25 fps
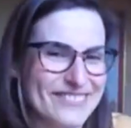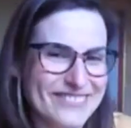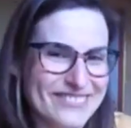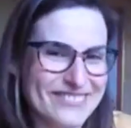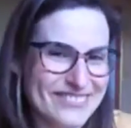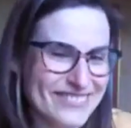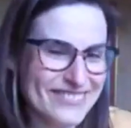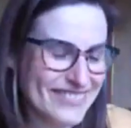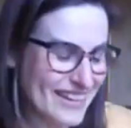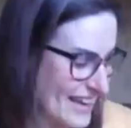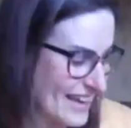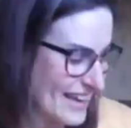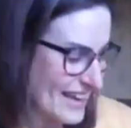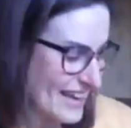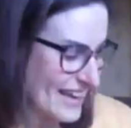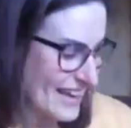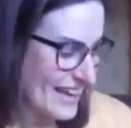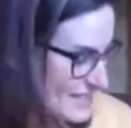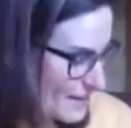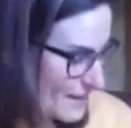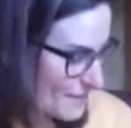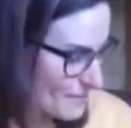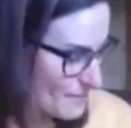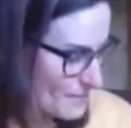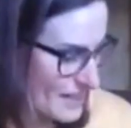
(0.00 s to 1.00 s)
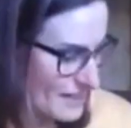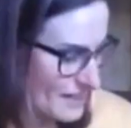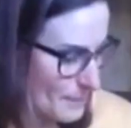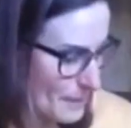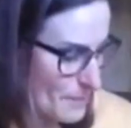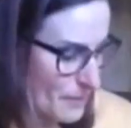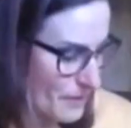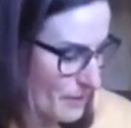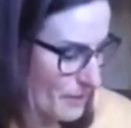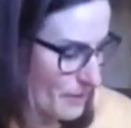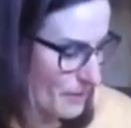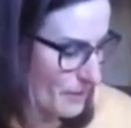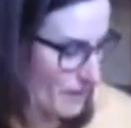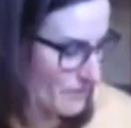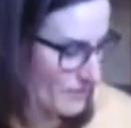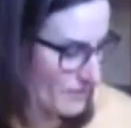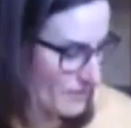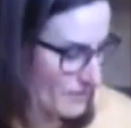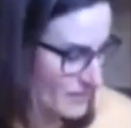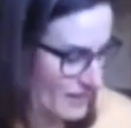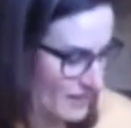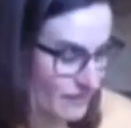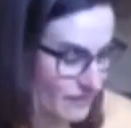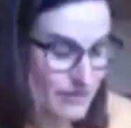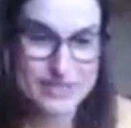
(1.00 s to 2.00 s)
And then 7% of the
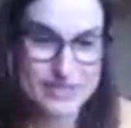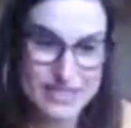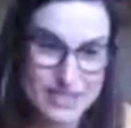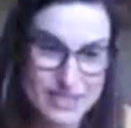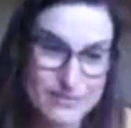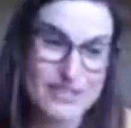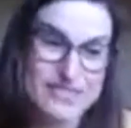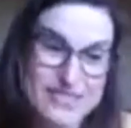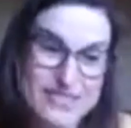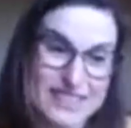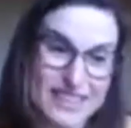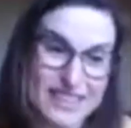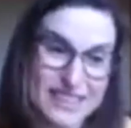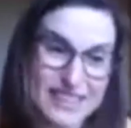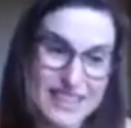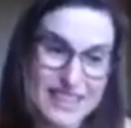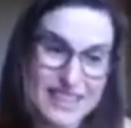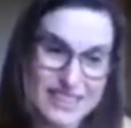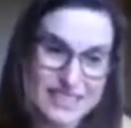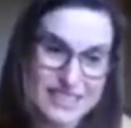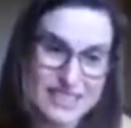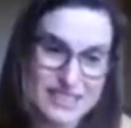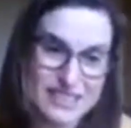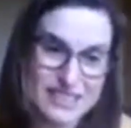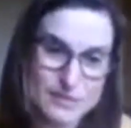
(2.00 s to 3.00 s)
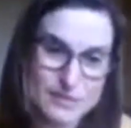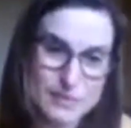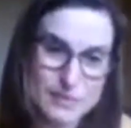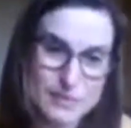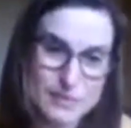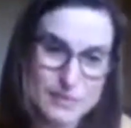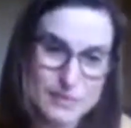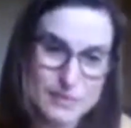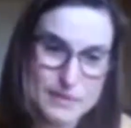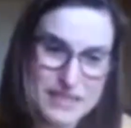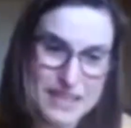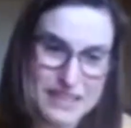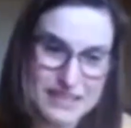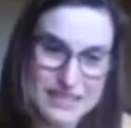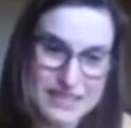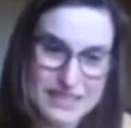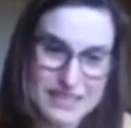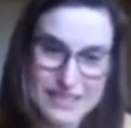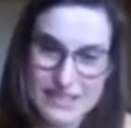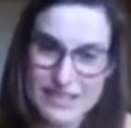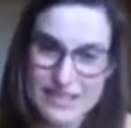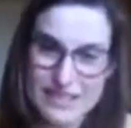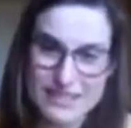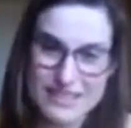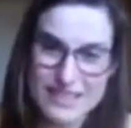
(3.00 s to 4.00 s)
people who are online are at risk of
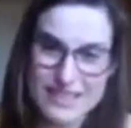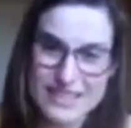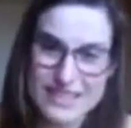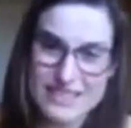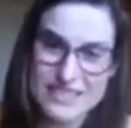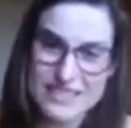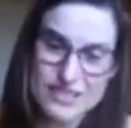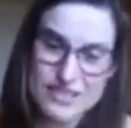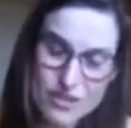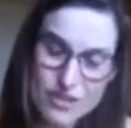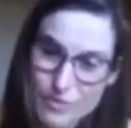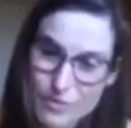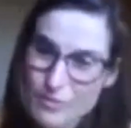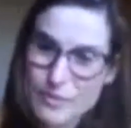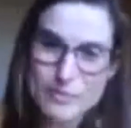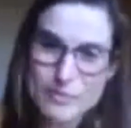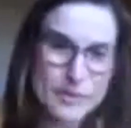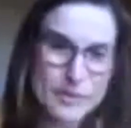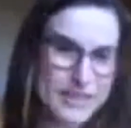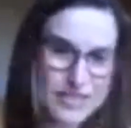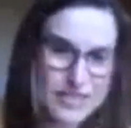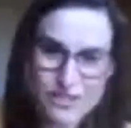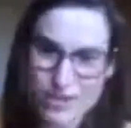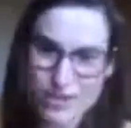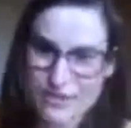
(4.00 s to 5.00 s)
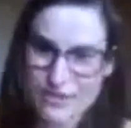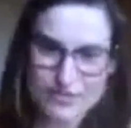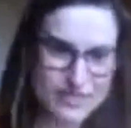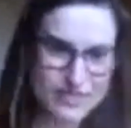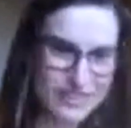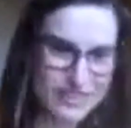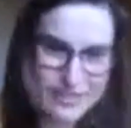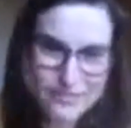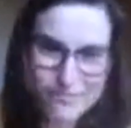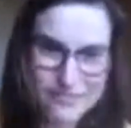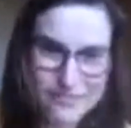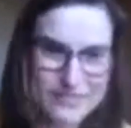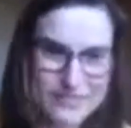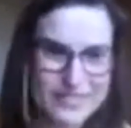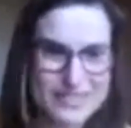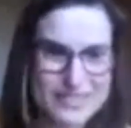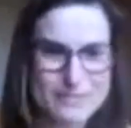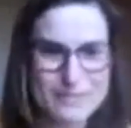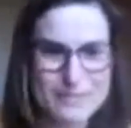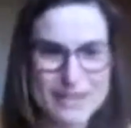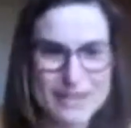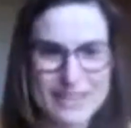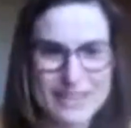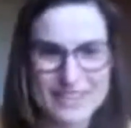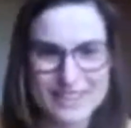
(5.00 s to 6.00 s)
losing their connection, as we've said. Like, it's
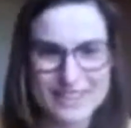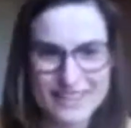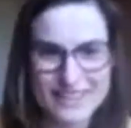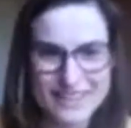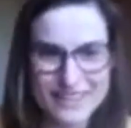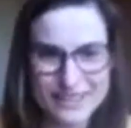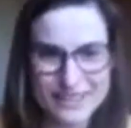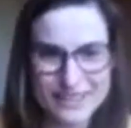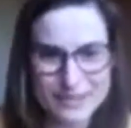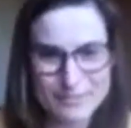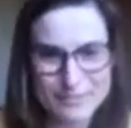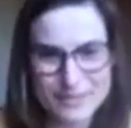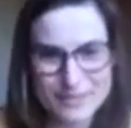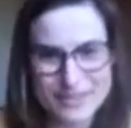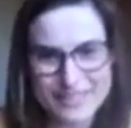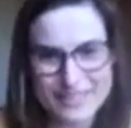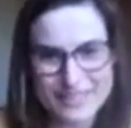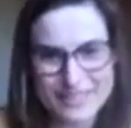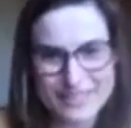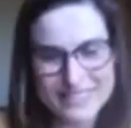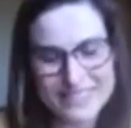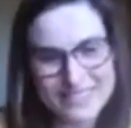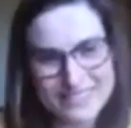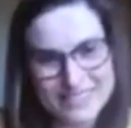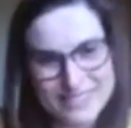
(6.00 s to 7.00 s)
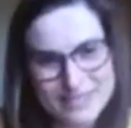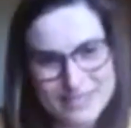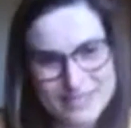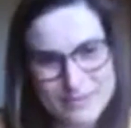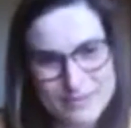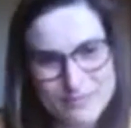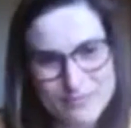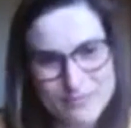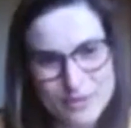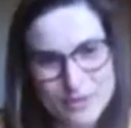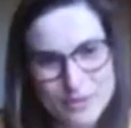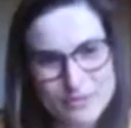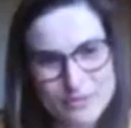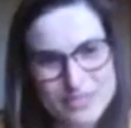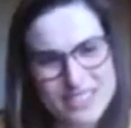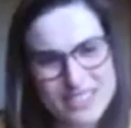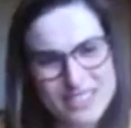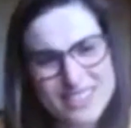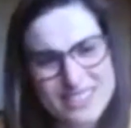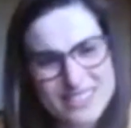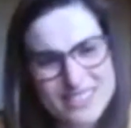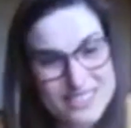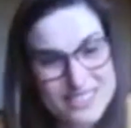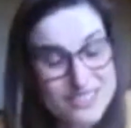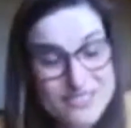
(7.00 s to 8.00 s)
not one-way traffic. There's many
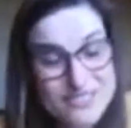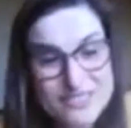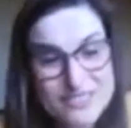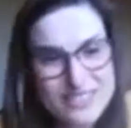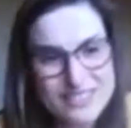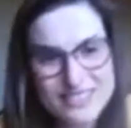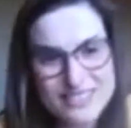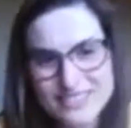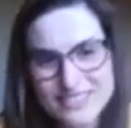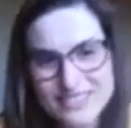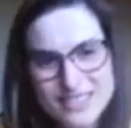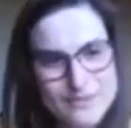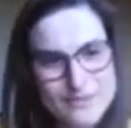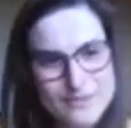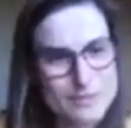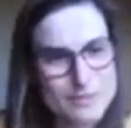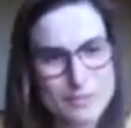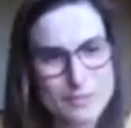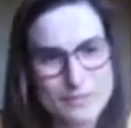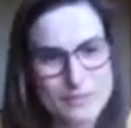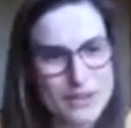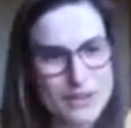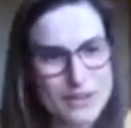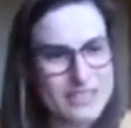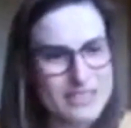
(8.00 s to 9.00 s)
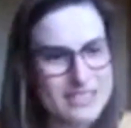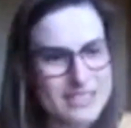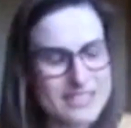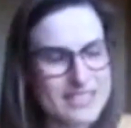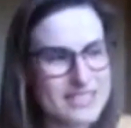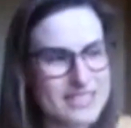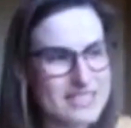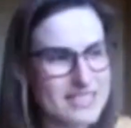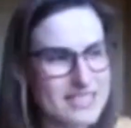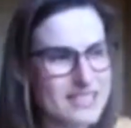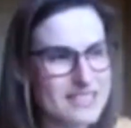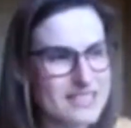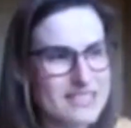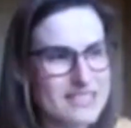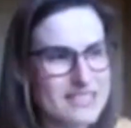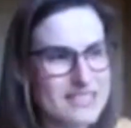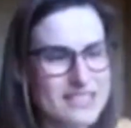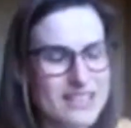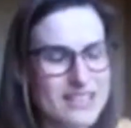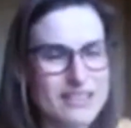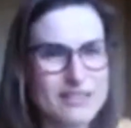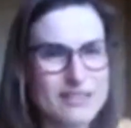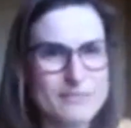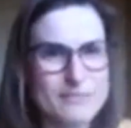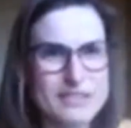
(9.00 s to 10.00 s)
things involved. And I do think that
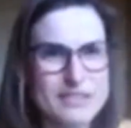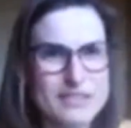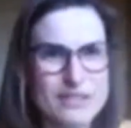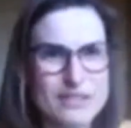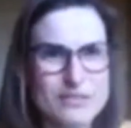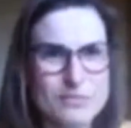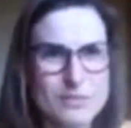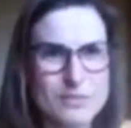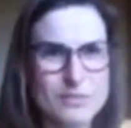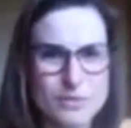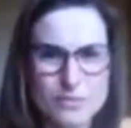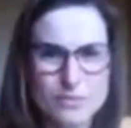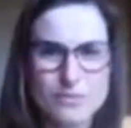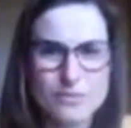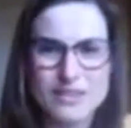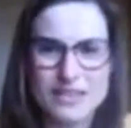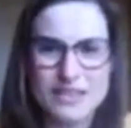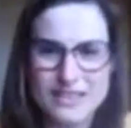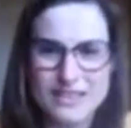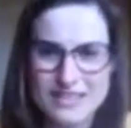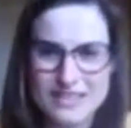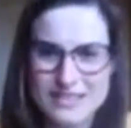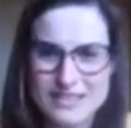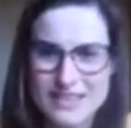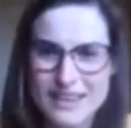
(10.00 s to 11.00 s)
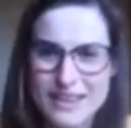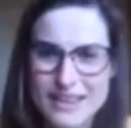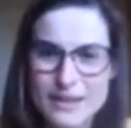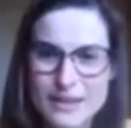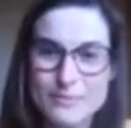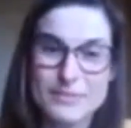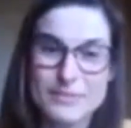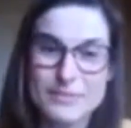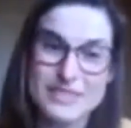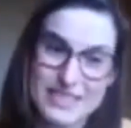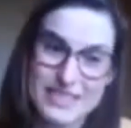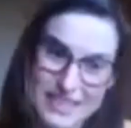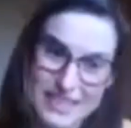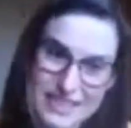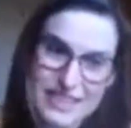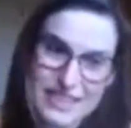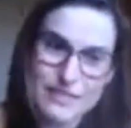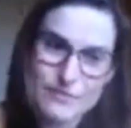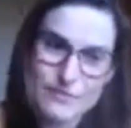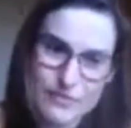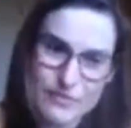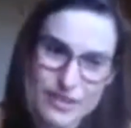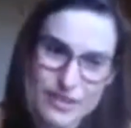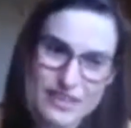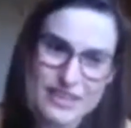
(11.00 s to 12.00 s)
service providers need to concern themselves with
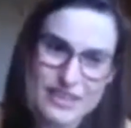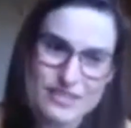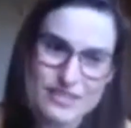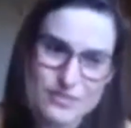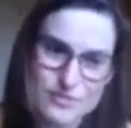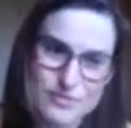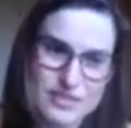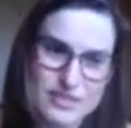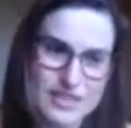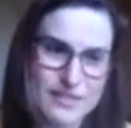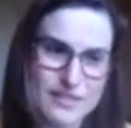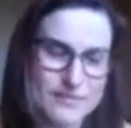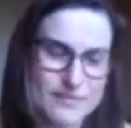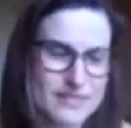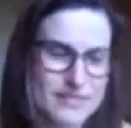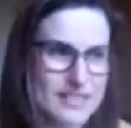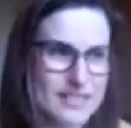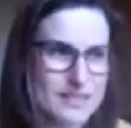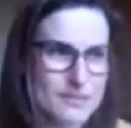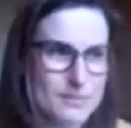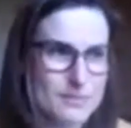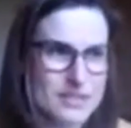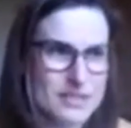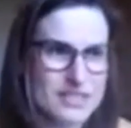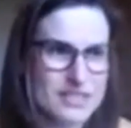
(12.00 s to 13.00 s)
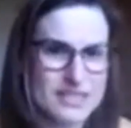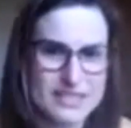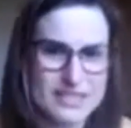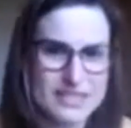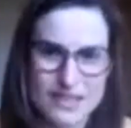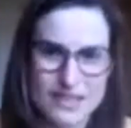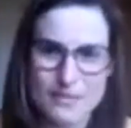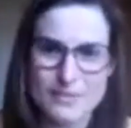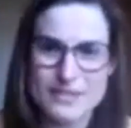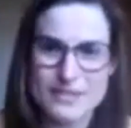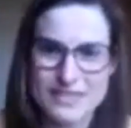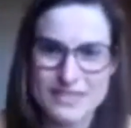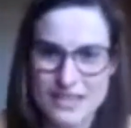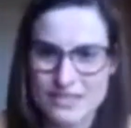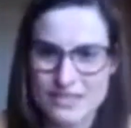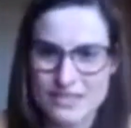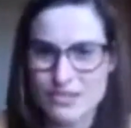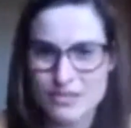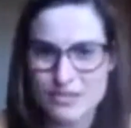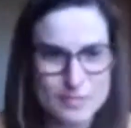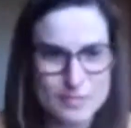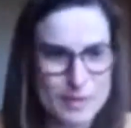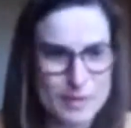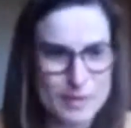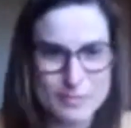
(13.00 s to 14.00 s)
all these, particularly in financial
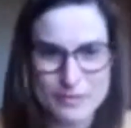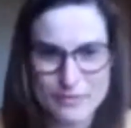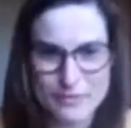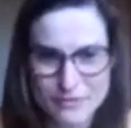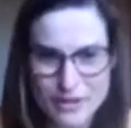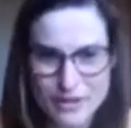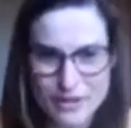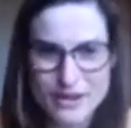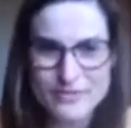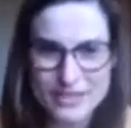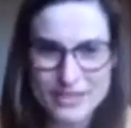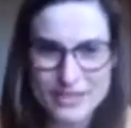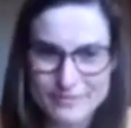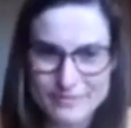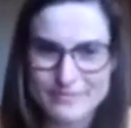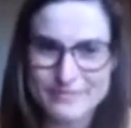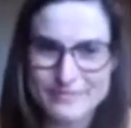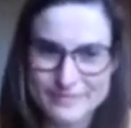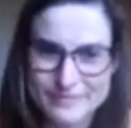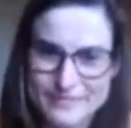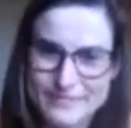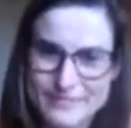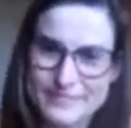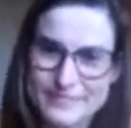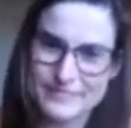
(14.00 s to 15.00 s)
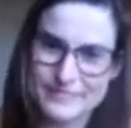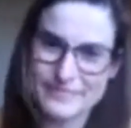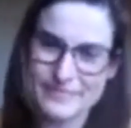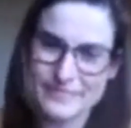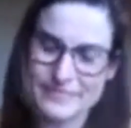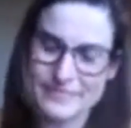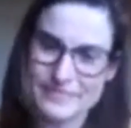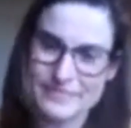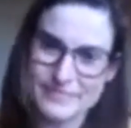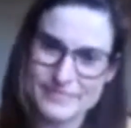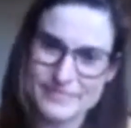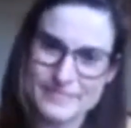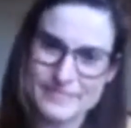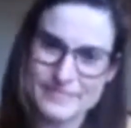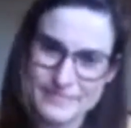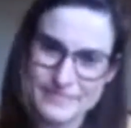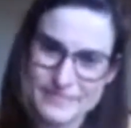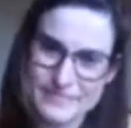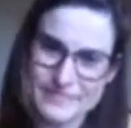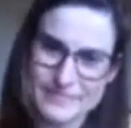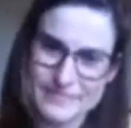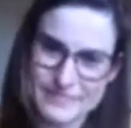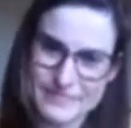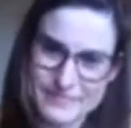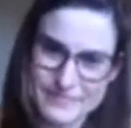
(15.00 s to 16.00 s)
services, which is so essential to people
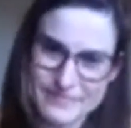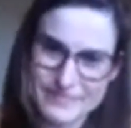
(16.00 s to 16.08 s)
thriving.